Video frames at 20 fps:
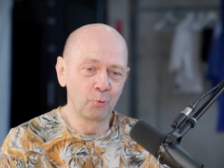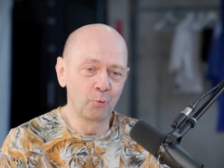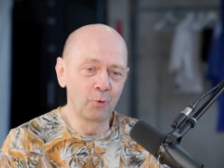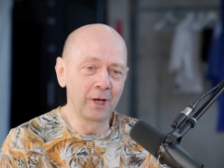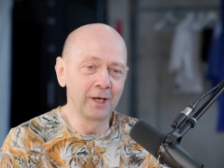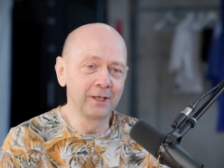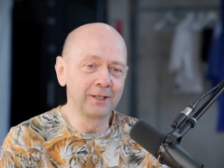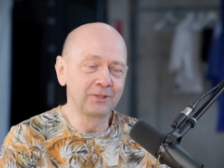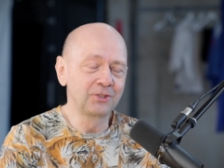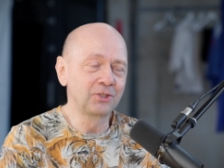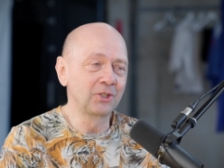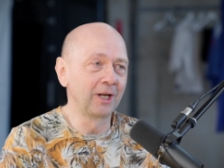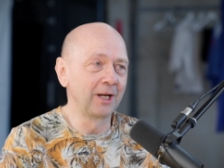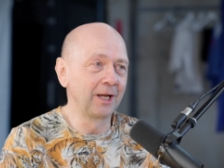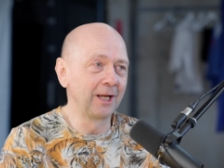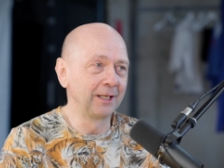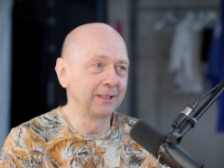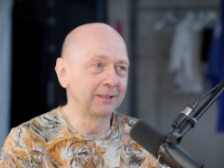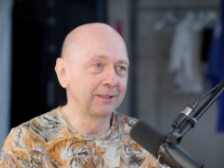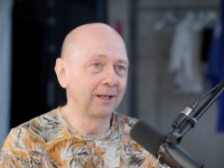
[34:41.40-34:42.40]
one
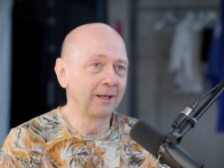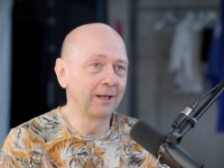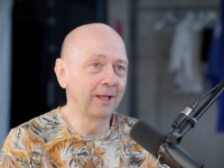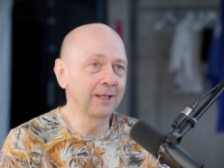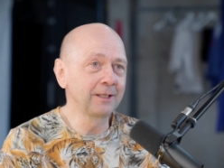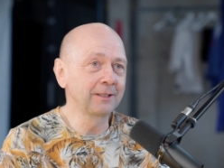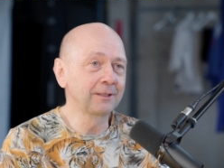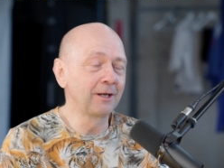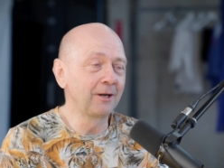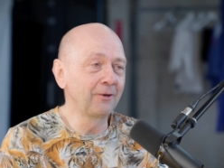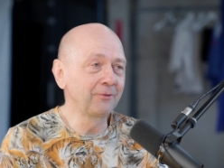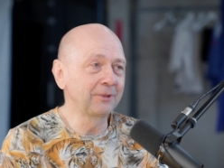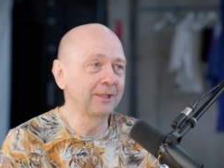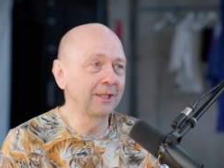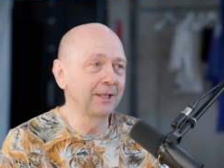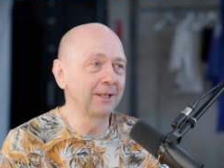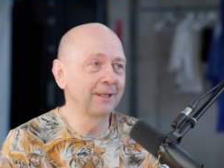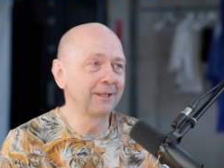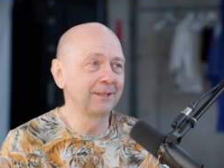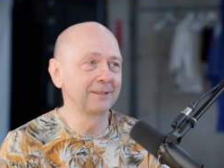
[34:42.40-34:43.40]
child, like
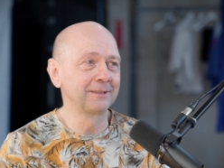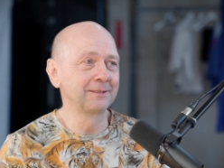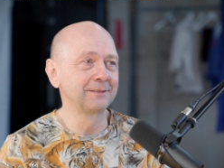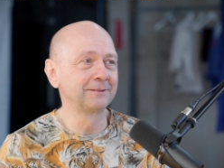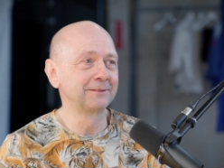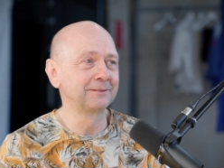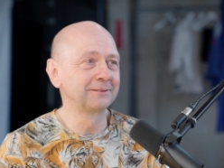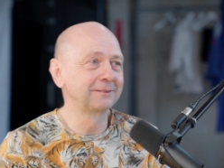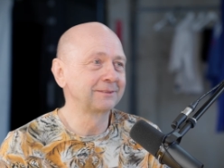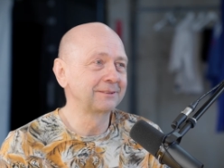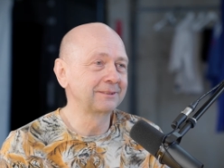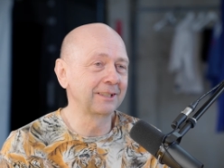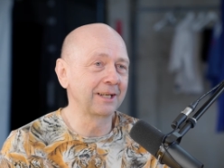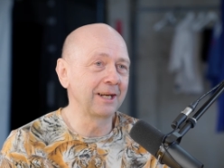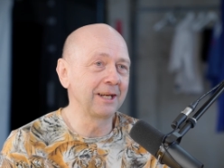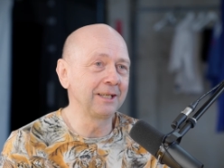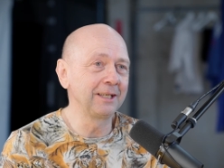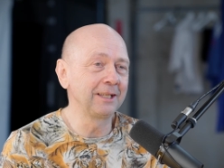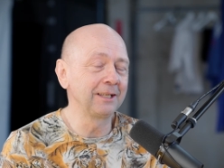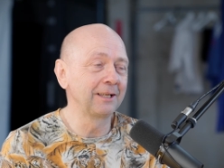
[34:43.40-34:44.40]
after
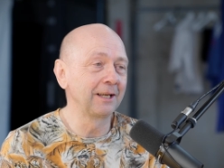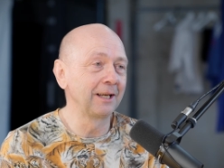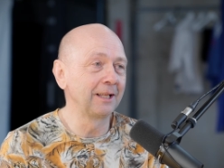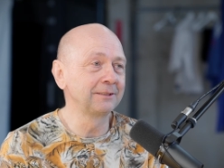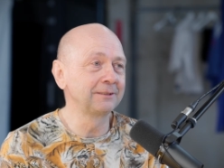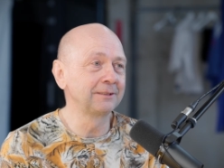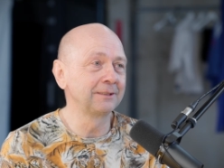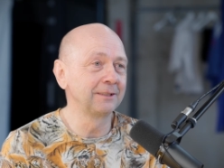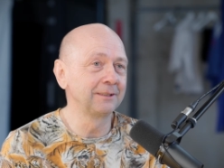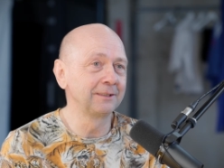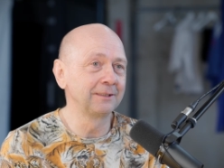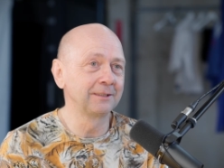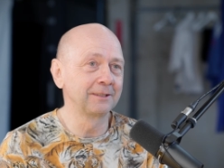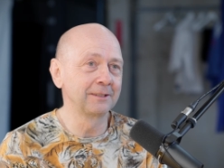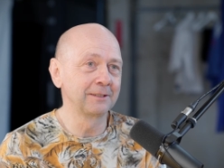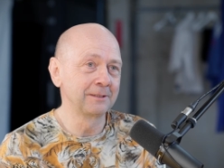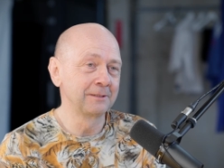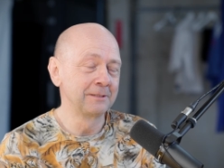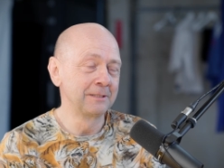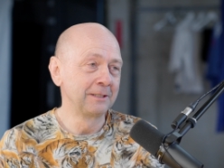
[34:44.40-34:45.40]
training lesson,
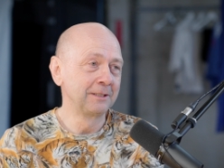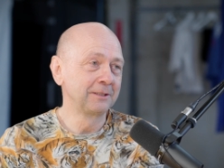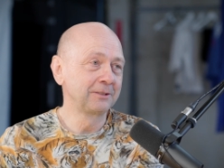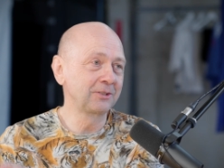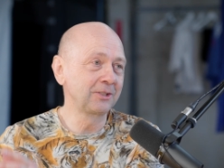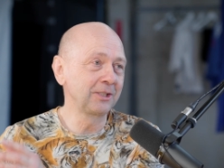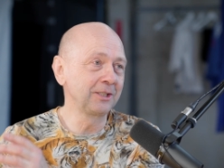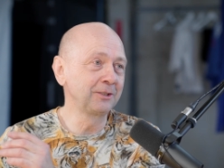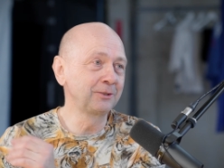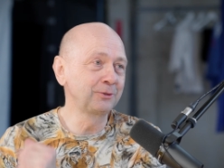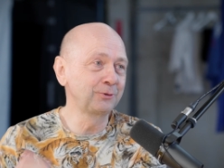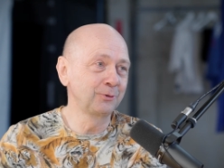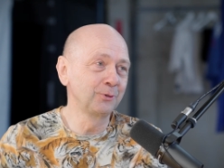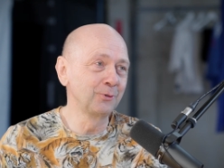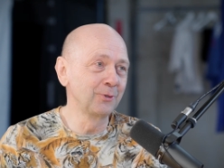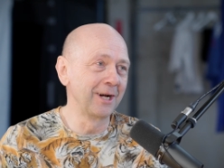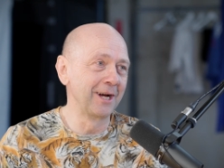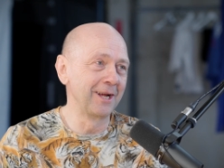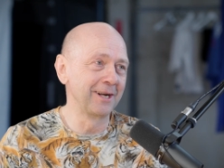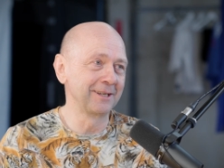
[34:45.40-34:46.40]
uh, drink
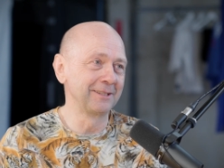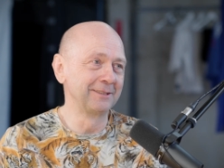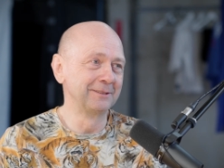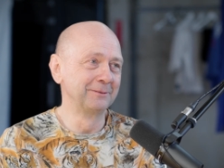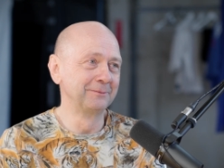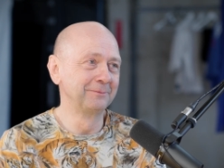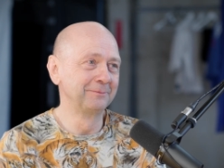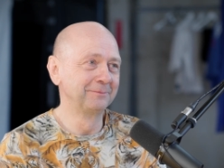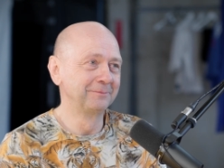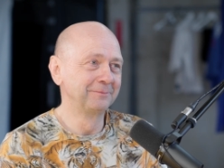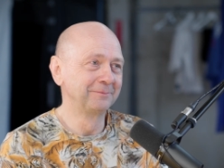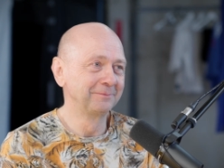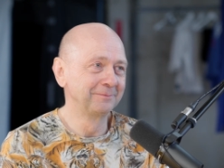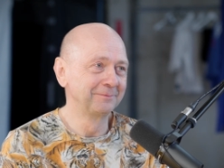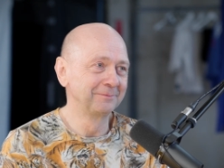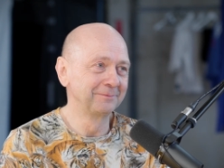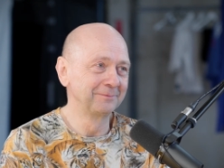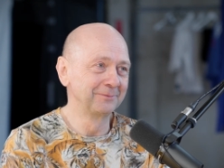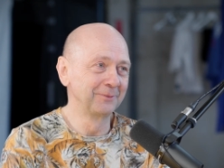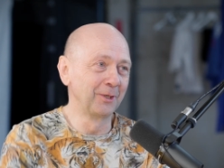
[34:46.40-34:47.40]
sugar,
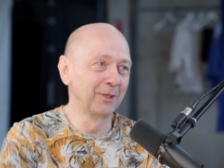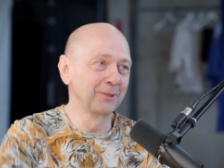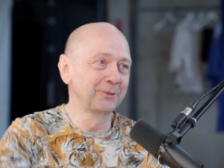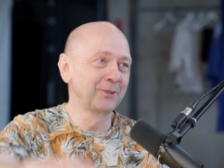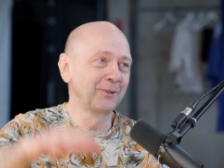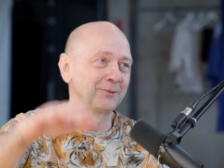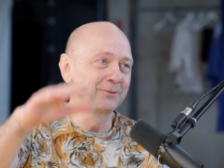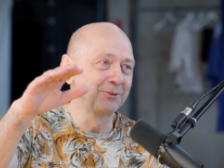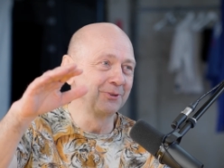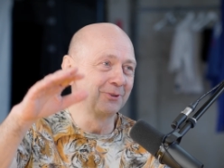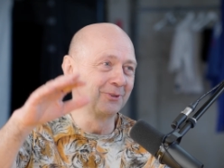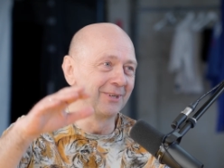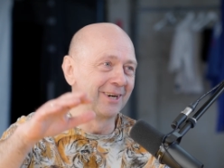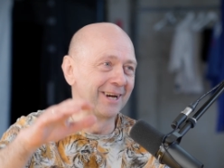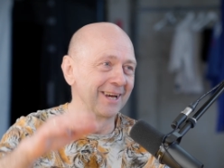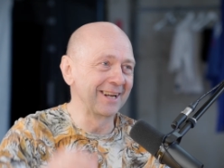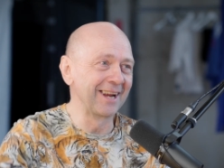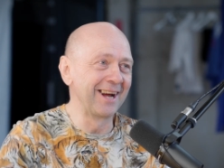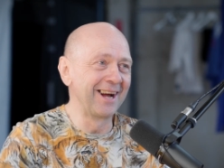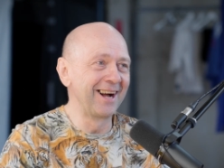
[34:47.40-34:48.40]
lot mm. of
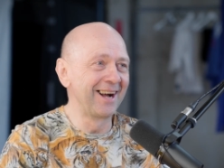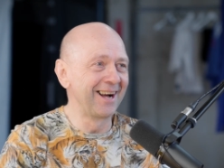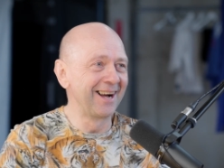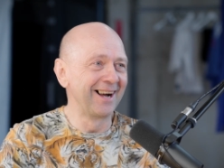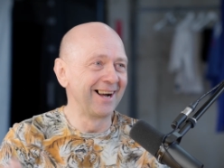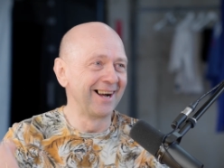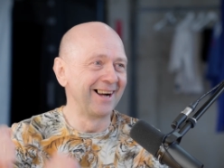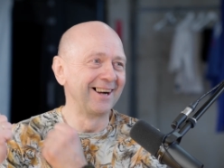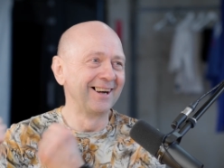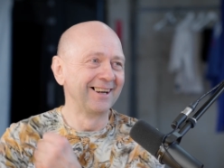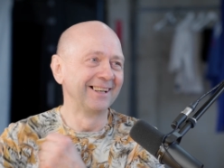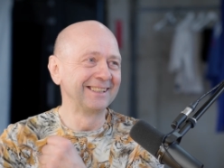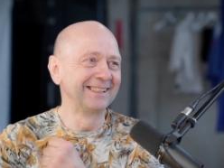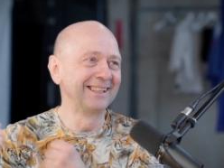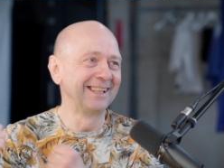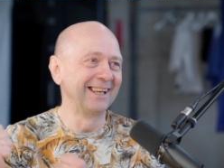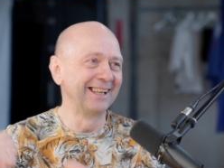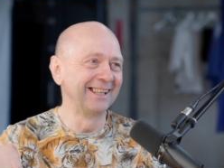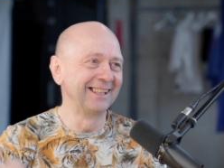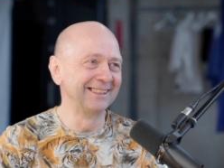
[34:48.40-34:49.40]
sugar. Ah,
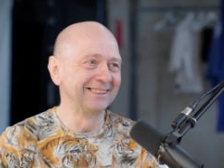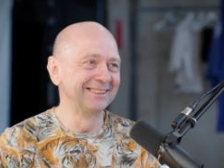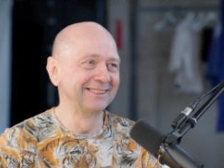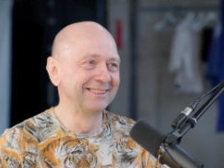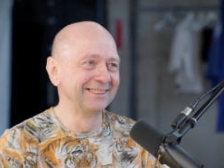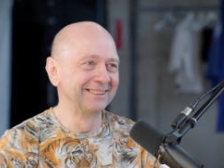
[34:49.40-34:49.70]
yes.